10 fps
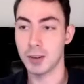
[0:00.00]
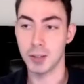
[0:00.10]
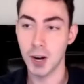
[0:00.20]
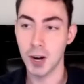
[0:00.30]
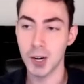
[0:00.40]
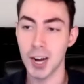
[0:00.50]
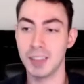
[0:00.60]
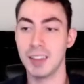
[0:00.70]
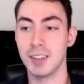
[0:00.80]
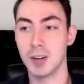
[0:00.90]
the car,
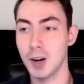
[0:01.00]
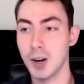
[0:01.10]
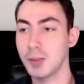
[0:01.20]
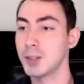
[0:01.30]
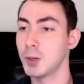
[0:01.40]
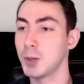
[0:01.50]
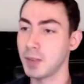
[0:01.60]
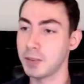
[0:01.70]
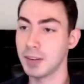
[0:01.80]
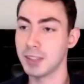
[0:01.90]
and then the car thinks, well,
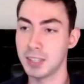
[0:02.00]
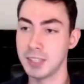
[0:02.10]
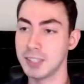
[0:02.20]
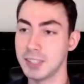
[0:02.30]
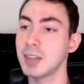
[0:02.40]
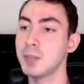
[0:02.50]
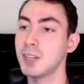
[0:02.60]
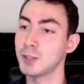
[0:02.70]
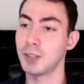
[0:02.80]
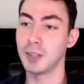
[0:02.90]
I've got the key inside me,
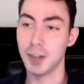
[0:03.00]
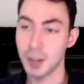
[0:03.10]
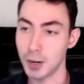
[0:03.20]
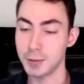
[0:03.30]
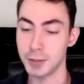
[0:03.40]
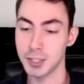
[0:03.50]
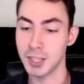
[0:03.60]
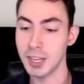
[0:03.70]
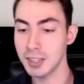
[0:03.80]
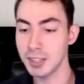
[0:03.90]
I should unlock all
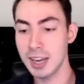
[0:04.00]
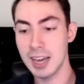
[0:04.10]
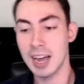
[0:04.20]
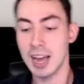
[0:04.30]
functionality.